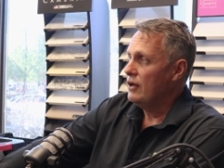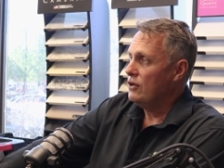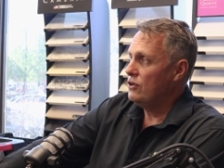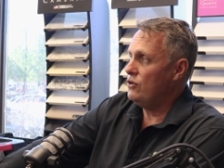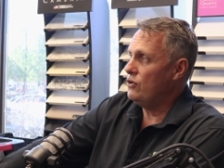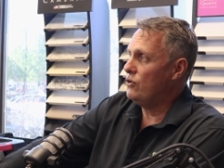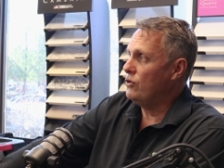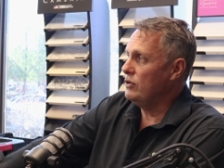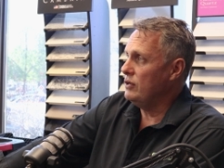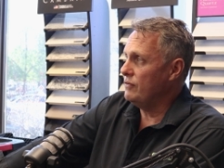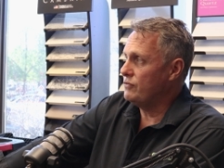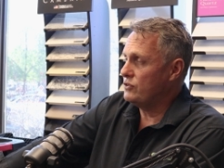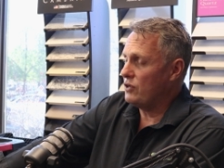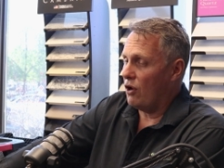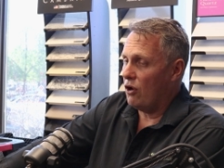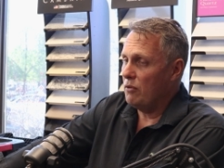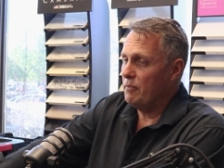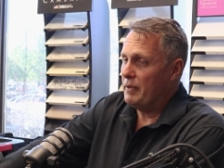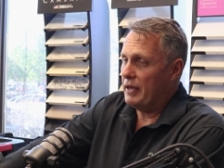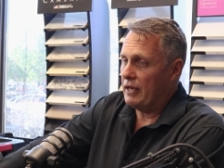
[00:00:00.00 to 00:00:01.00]
you couldn't have
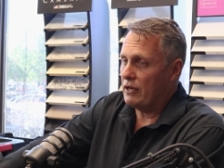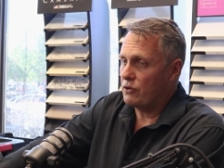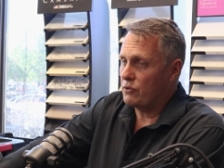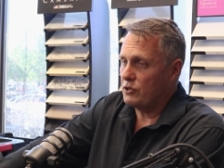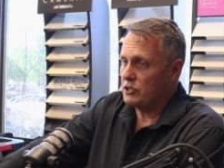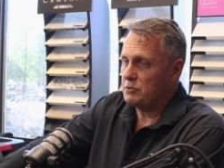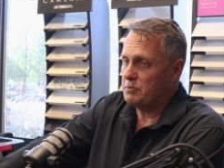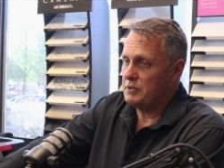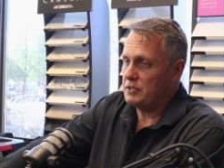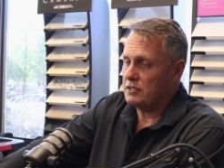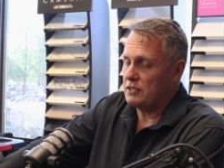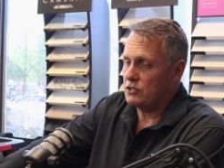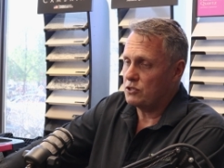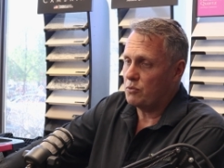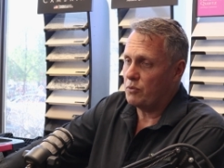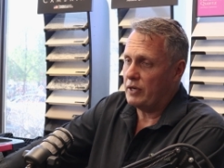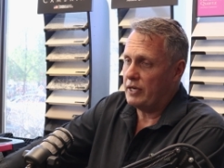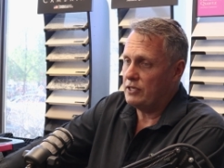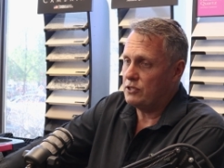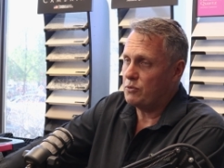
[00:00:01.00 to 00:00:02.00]
told me in Christmas at
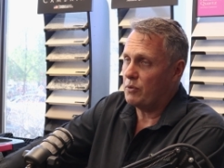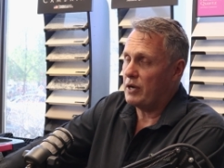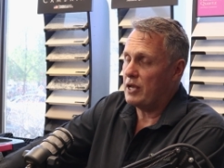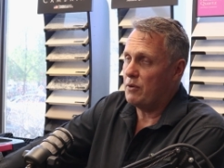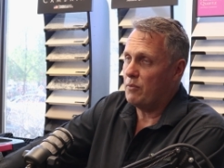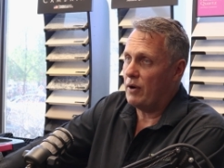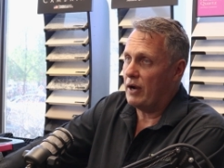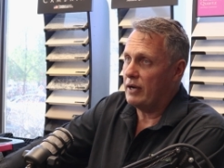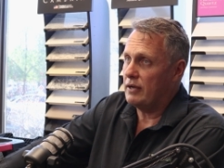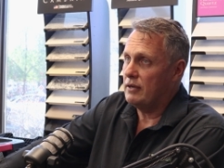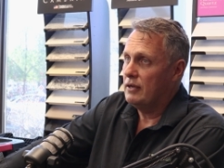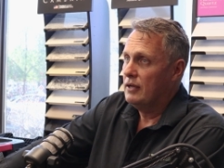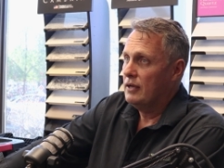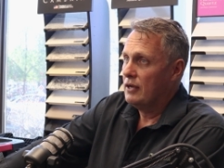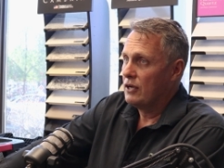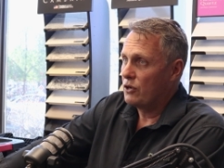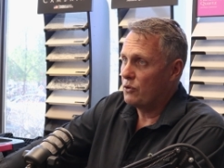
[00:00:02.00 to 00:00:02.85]
2021,